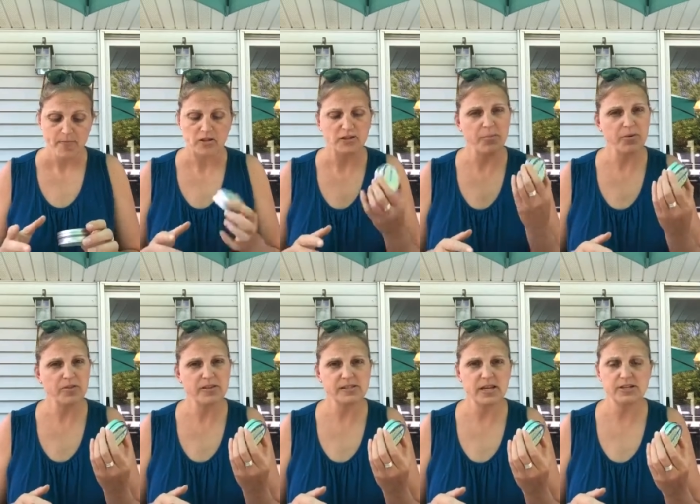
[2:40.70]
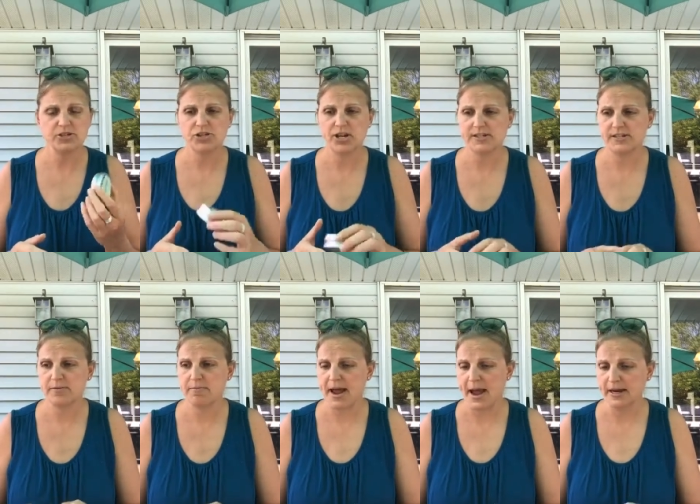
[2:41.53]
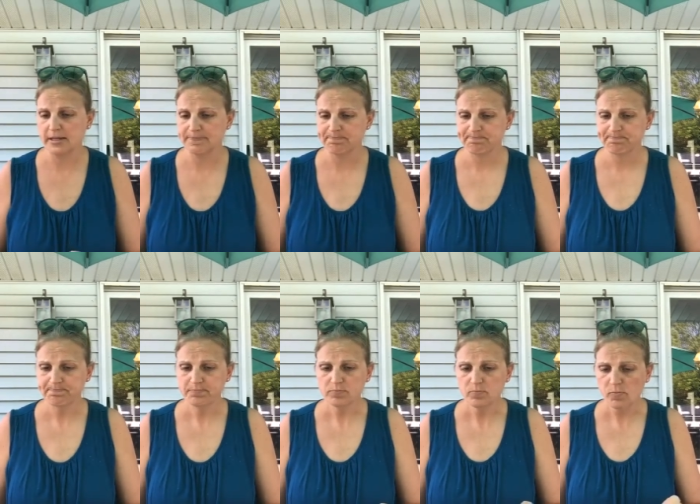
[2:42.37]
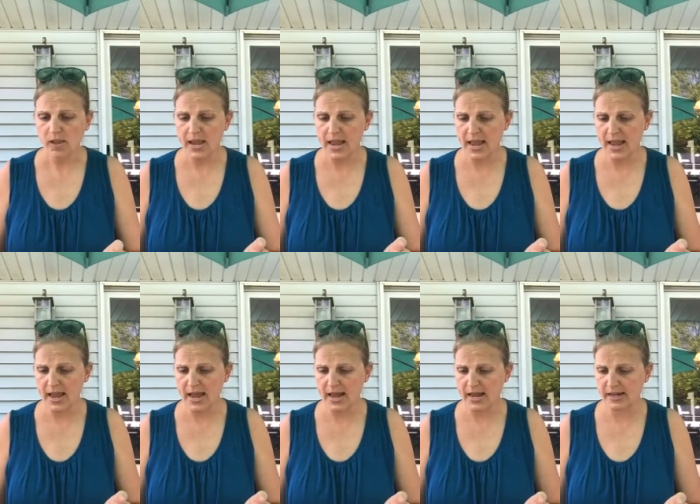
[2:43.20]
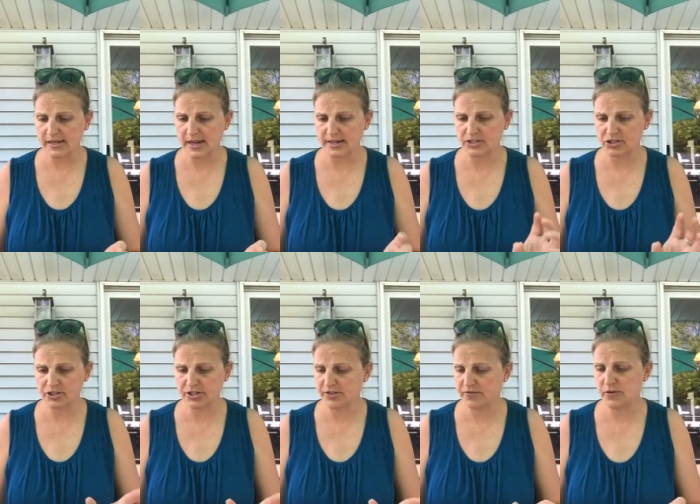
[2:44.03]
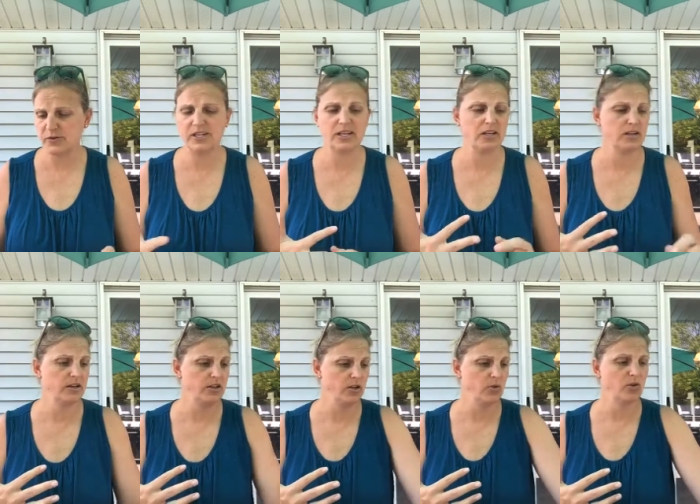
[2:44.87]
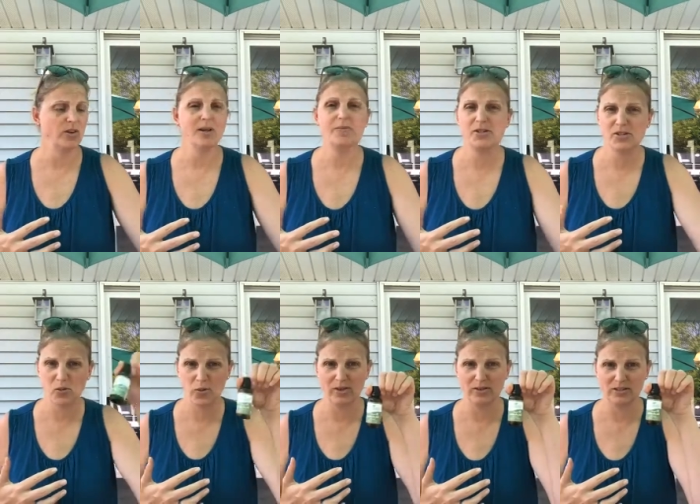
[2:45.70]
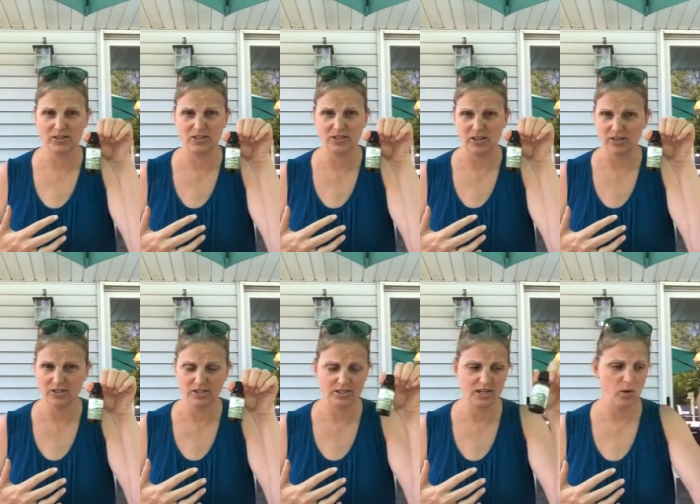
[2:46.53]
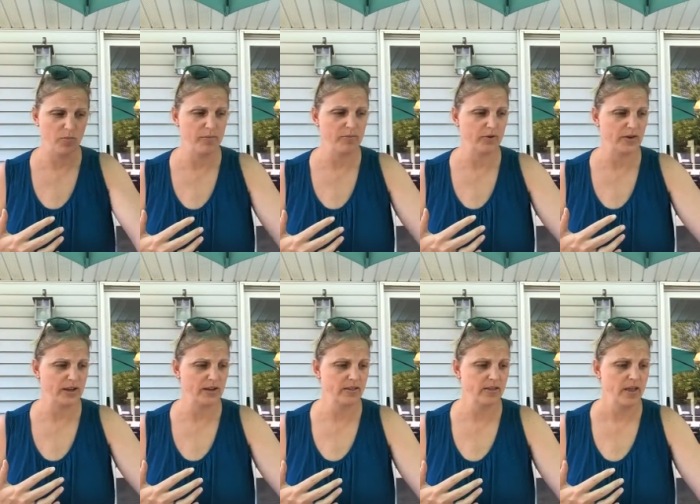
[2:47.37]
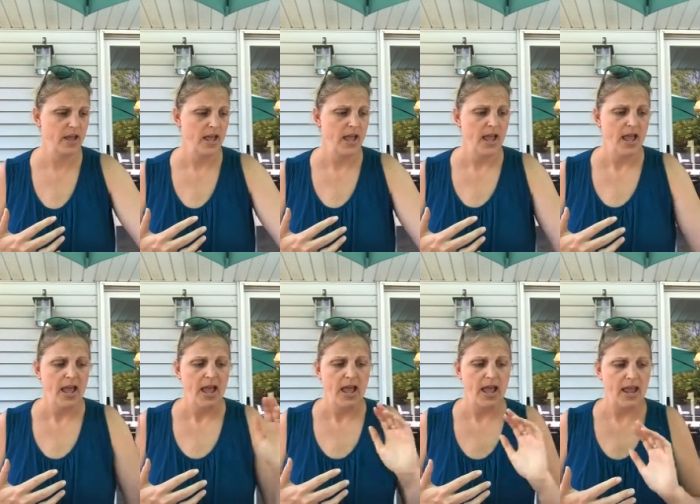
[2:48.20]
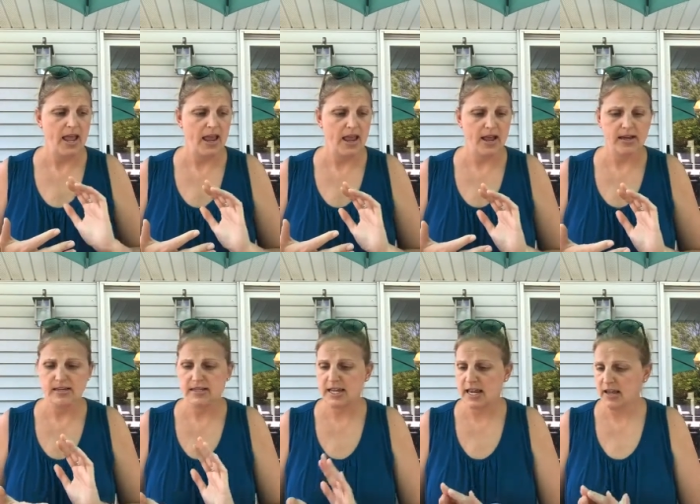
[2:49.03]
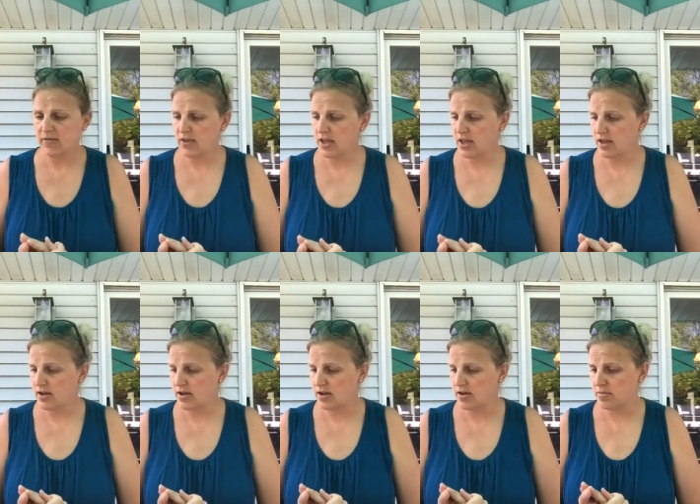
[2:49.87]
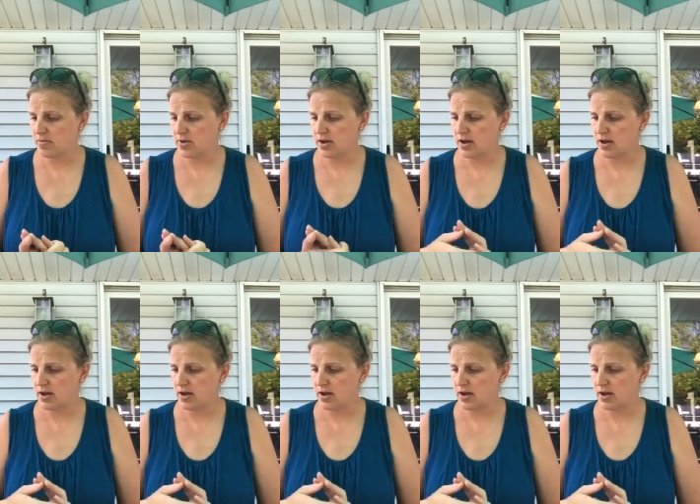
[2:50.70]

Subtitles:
So I put this on his chest and back, and I started diffusing eucalyptus oil to start, just to help him breathe, and gave him